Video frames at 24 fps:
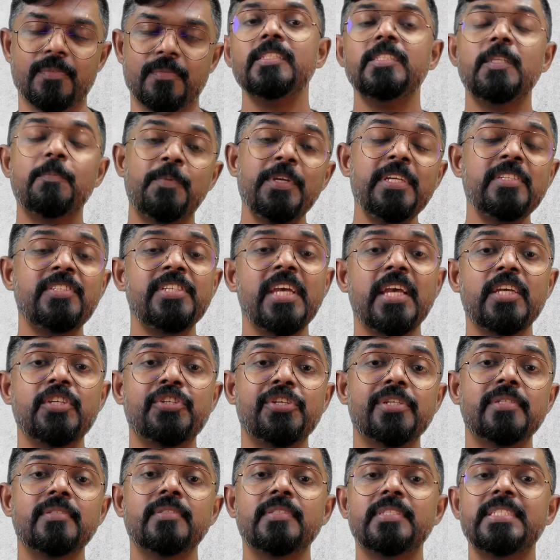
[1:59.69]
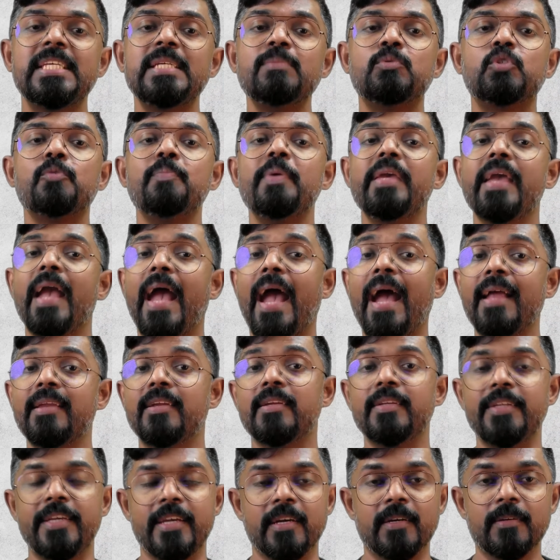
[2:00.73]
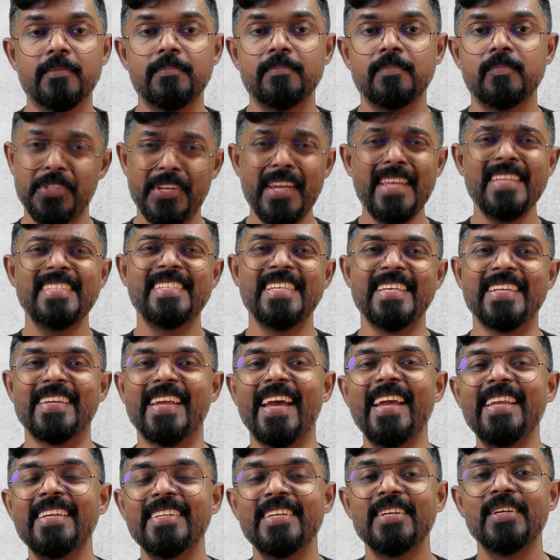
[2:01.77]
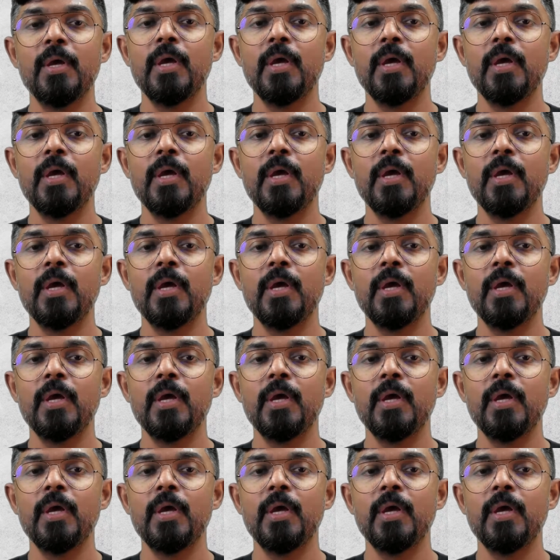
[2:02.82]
Depreciation seems to be added here. Crazy, right?